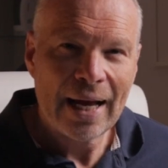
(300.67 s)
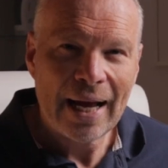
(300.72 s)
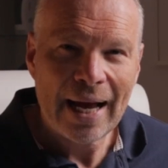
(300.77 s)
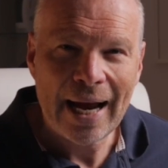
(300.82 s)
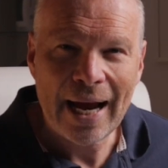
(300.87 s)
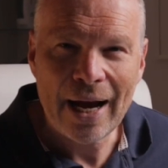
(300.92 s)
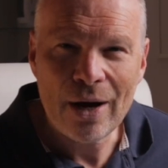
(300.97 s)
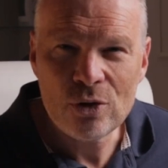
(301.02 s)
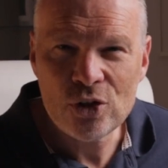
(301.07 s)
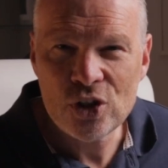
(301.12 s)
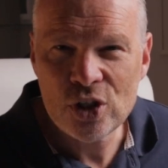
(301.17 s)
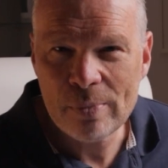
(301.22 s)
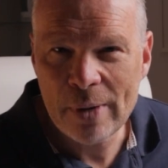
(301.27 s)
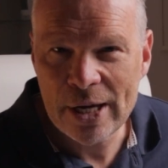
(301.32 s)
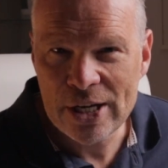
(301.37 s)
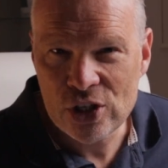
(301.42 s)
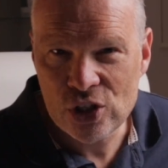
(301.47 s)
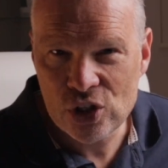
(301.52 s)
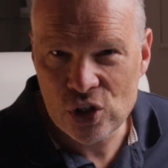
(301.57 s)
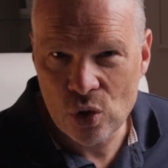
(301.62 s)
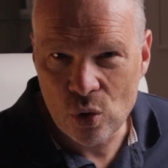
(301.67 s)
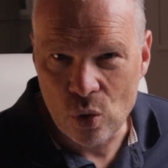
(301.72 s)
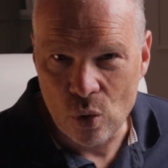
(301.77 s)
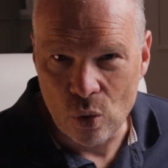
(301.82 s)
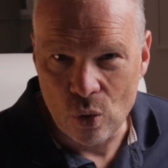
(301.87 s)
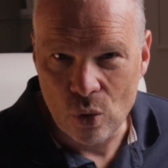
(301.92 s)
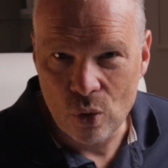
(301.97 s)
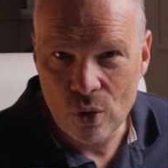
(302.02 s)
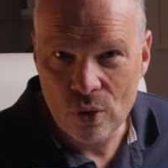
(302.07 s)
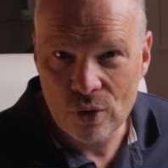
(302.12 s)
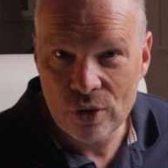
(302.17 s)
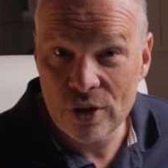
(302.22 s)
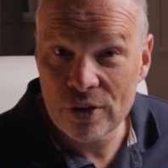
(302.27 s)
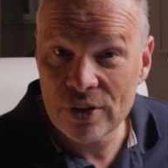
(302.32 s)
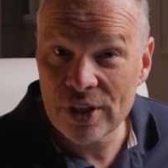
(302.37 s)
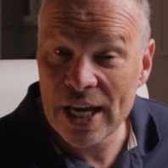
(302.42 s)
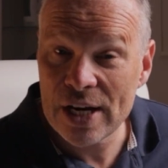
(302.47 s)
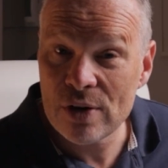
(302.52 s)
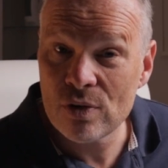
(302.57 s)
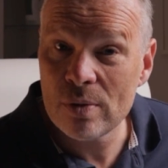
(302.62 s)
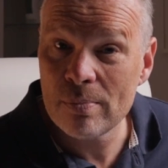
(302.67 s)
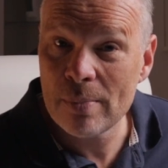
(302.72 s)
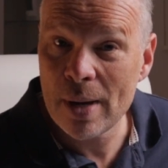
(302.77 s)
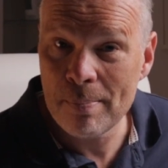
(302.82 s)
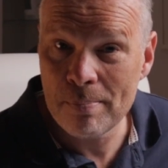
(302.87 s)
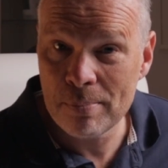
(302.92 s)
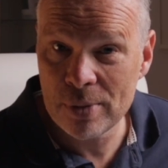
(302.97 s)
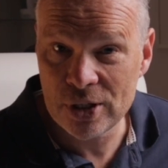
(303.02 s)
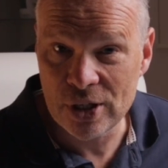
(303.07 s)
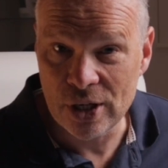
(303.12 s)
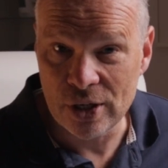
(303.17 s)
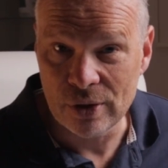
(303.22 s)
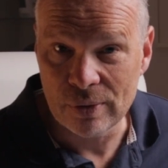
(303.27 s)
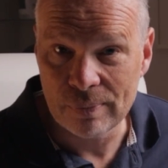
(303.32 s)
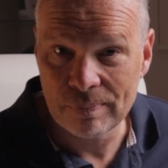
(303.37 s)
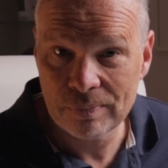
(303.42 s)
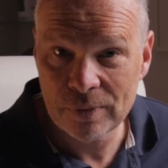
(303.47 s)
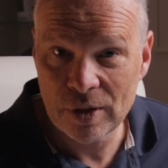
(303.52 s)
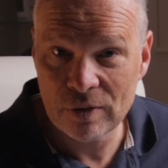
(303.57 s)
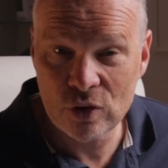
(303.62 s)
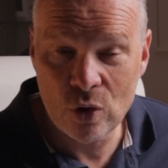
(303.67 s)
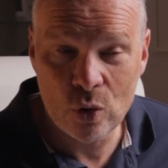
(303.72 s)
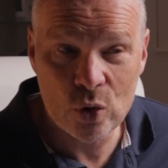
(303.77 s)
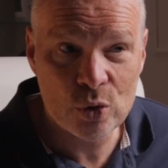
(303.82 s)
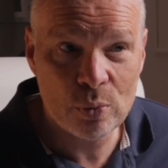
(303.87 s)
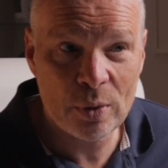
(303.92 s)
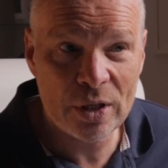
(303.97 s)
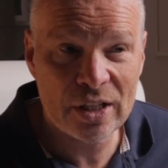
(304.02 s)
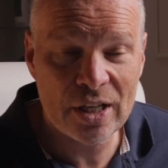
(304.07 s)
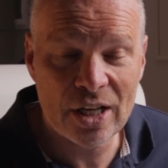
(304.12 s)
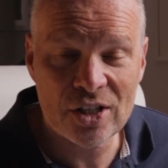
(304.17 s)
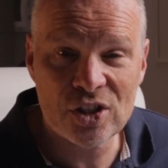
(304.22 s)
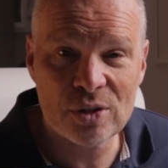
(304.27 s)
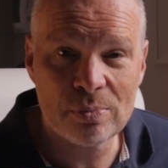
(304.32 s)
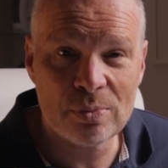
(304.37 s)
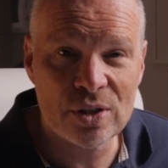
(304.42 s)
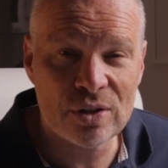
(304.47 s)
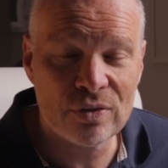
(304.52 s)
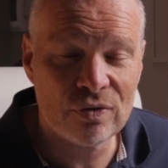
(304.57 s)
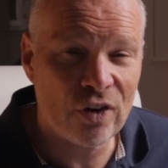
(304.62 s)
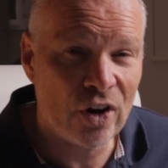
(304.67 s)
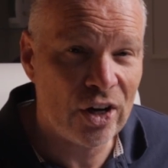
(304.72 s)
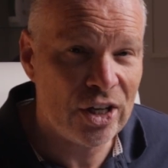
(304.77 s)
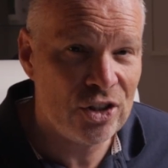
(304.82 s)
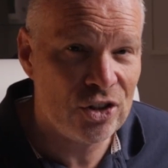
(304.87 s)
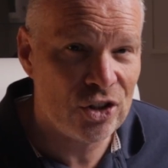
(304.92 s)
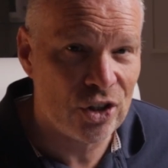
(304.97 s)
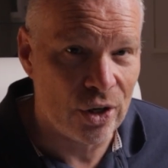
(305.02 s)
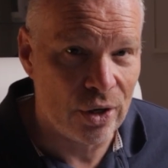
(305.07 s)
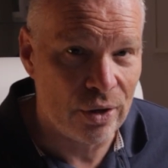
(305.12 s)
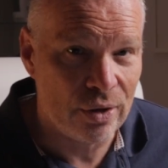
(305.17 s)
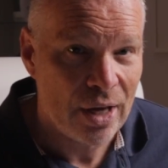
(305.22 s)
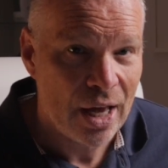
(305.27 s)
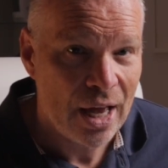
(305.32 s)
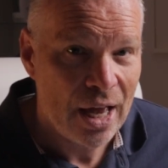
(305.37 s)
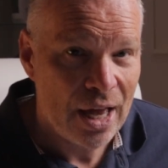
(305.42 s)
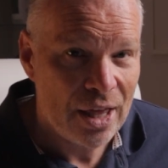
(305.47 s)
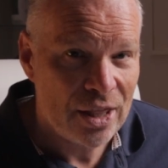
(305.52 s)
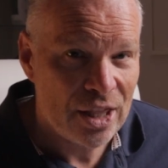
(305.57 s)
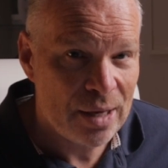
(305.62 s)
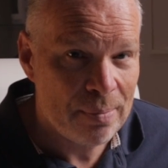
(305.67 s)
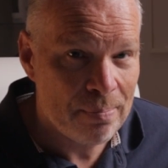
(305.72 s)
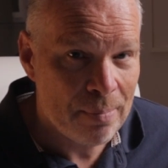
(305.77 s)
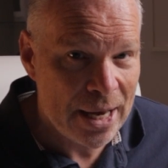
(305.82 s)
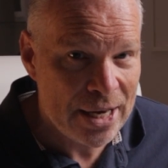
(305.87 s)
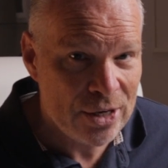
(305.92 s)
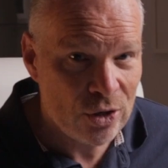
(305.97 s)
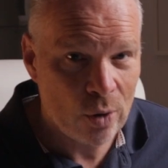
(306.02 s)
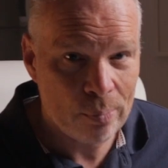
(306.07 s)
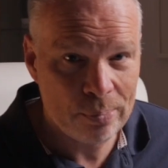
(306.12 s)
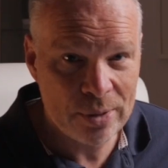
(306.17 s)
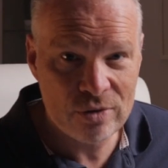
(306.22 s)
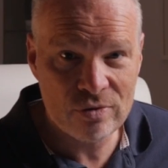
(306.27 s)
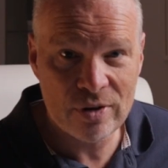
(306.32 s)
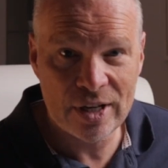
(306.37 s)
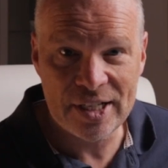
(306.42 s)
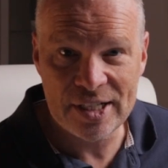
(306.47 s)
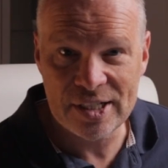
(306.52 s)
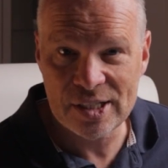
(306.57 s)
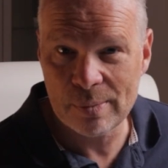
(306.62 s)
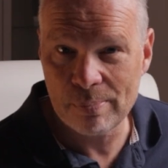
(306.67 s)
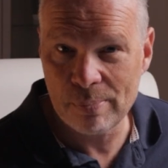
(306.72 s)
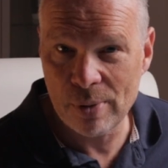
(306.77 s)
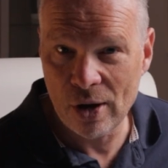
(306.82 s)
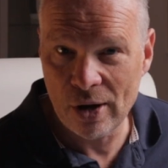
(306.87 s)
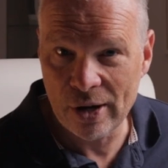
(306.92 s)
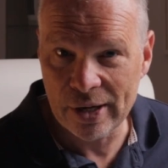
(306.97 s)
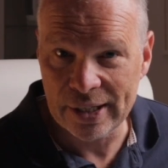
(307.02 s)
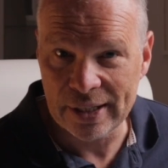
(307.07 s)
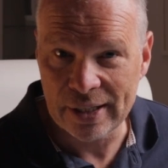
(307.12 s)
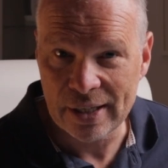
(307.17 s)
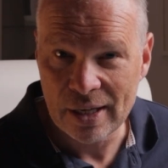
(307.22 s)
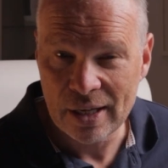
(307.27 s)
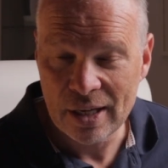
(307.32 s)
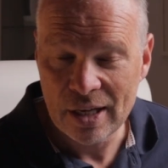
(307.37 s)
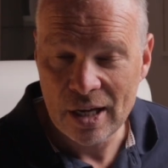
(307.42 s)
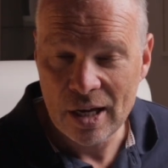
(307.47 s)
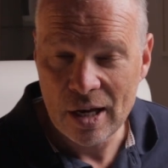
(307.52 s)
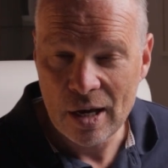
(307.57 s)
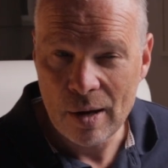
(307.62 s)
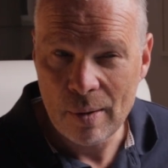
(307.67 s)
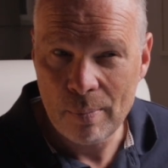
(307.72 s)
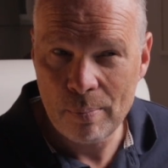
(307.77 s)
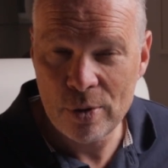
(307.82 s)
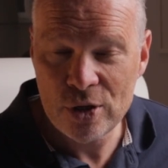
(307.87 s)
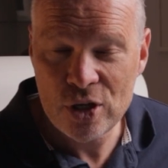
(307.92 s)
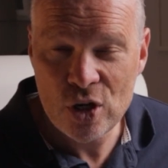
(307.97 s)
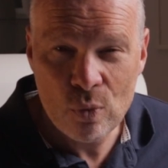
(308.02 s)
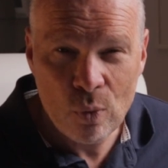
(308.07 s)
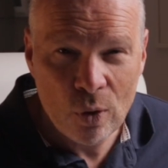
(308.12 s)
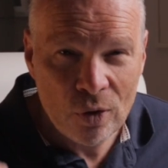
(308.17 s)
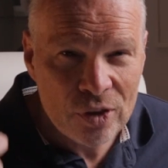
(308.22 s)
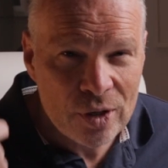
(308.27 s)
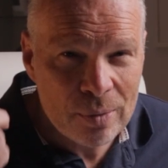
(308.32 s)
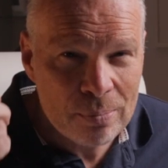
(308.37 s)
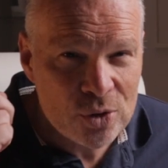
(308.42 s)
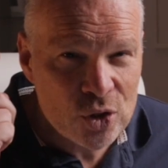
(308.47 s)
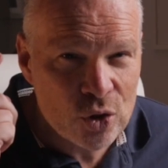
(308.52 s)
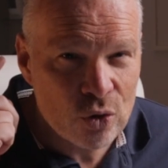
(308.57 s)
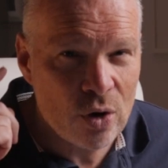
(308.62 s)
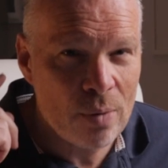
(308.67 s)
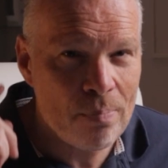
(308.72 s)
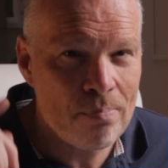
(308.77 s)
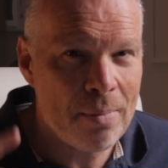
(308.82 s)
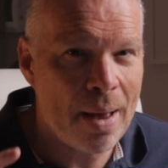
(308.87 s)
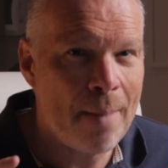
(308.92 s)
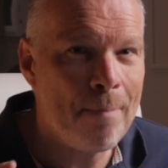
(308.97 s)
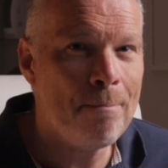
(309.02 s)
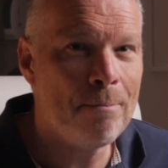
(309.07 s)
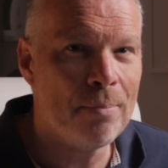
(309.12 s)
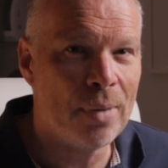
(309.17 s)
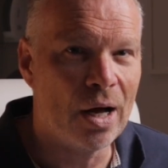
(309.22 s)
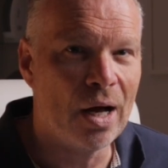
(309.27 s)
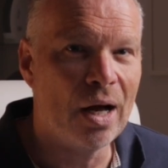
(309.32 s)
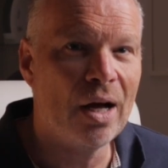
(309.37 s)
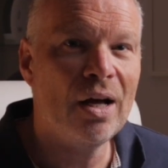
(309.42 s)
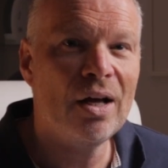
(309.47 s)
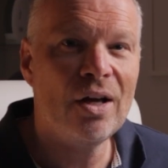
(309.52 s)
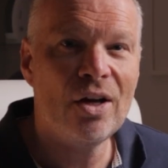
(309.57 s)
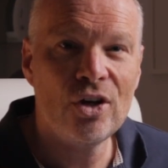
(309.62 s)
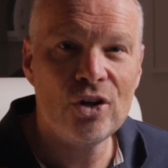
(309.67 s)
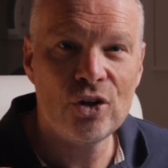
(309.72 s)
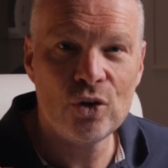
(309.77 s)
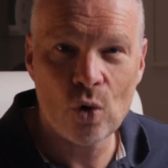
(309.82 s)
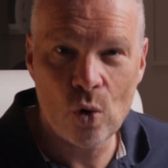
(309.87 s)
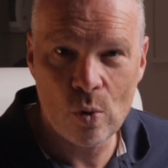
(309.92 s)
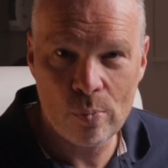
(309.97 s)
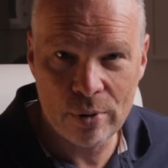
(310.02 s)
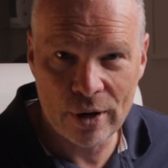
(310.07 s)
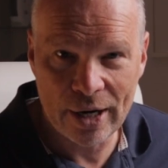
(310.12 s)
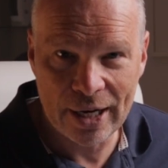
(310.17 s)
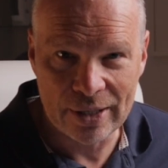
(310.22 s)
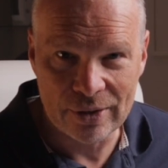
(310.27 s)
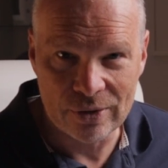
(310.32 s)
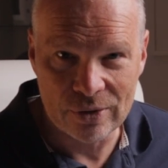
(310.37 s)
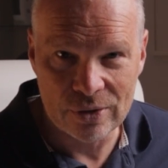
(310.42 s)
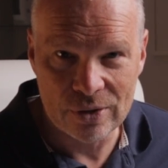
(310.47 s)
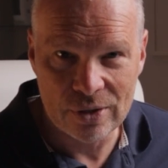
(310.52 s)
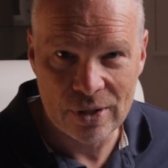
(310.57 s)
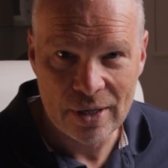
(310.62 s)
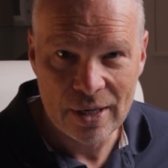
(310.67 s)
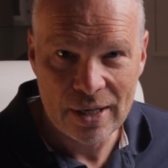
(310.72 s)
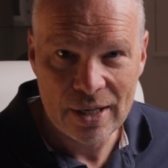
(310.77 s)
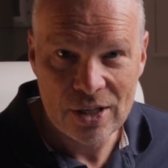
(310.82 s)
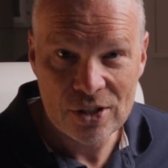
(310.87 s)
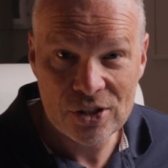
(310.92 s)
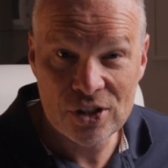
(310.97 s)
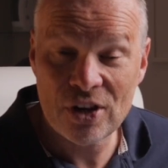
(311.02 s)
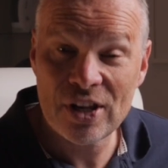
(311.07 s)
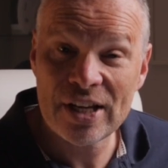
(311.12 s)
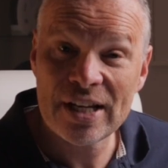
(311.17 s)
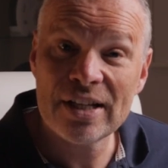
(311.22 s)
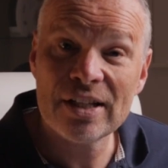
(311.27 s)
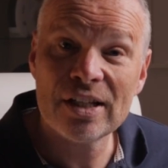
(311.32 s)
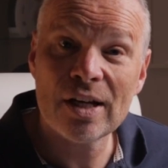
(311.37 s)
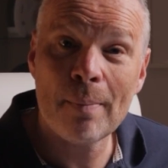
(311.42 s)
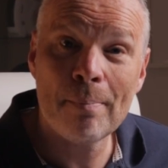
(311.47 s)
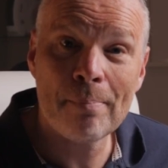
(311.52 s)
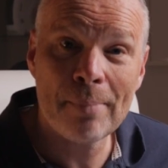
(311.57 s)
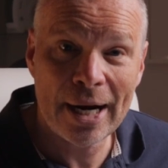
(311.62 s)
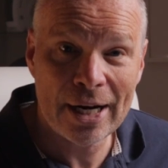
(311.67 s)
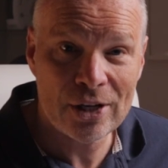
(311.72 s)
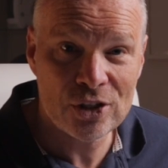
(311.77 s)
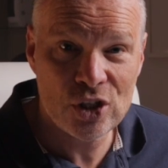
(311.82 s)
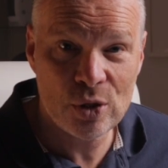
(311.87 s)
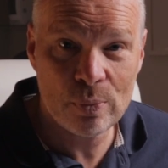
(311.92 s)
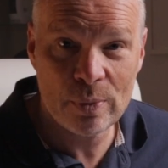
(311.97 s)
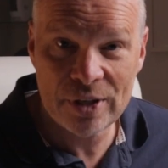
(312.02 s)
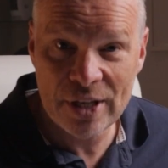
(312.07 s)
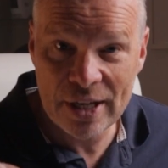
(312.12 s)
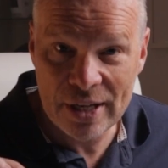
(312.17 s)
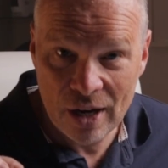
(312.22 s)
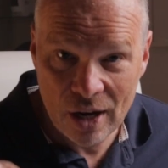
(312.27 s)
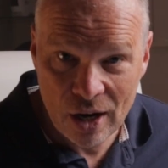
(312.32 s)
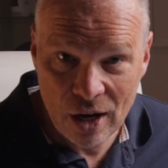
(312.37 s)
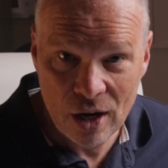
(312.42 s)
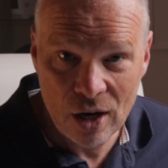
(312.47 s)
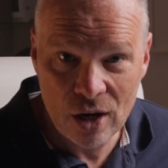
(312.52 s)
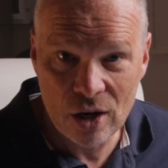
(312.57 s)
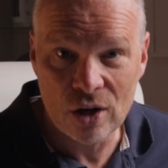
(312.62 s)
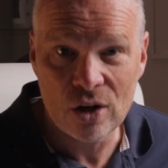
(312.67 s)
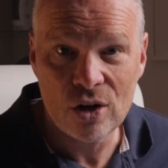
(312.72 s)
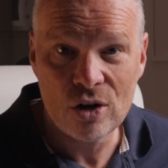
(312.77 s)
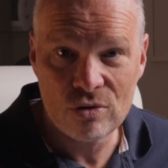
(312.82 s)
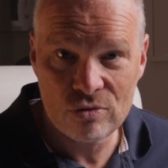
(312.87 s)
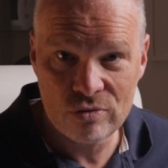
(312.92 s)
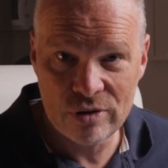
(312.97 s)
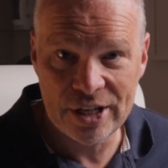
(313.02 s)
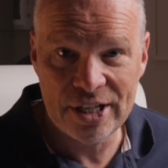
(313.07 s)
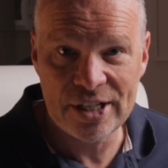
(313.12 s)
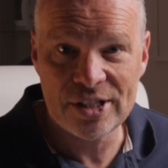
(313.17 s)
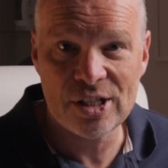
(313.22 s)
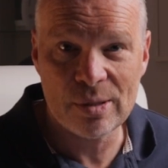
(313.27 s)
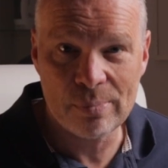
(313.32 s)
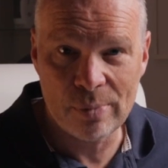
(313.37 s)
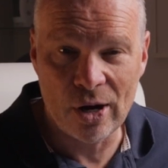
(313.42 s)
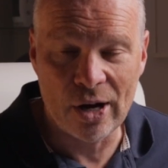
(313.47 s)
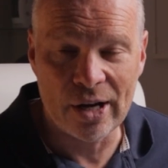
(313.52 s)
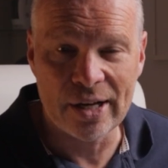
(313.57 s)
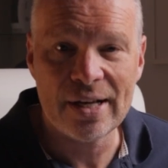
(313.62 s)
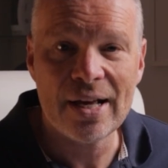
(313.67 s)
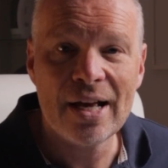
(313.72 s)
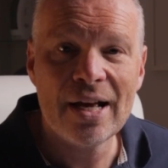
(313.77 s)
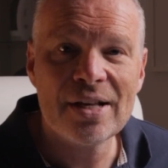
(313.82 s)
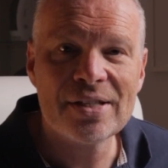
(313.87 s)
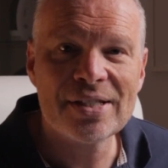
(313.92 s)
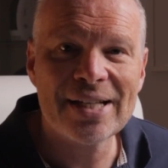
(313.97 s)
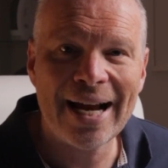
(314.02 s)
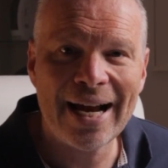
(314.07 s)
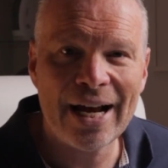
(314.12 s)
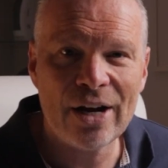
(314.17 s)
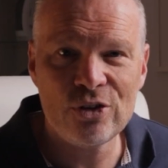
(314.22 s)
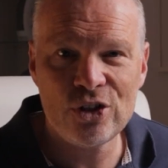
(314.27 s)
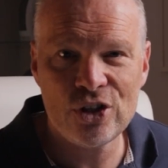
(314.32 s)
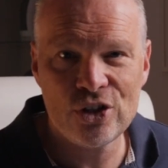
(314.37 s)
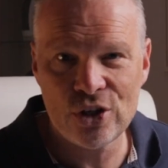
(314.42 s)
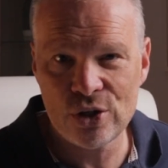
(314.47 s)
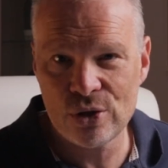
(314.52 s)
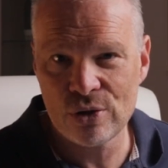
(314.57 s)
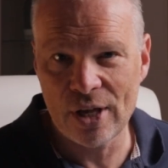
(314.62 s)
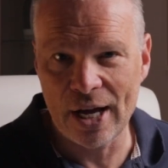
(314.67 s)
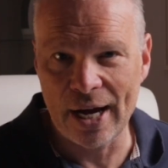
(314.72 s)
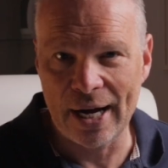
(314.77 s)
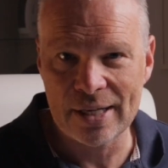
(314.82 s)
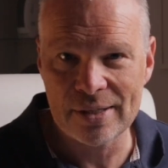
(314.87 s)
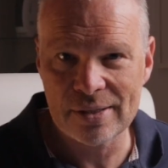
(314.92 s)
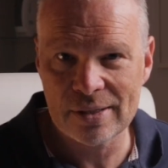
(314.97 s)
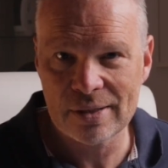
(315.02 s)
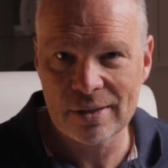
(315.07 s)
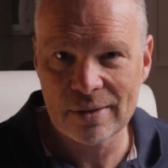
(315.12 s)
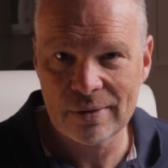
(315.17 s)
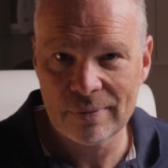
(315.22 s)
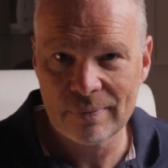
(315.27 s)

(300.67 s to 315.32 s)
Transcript: How do you make sure that they remember you? Of course, when customers find you, they may not be ready to buy, but you want them to remember your brand so they can come back to you when they are ready to buy. So, how do you do that?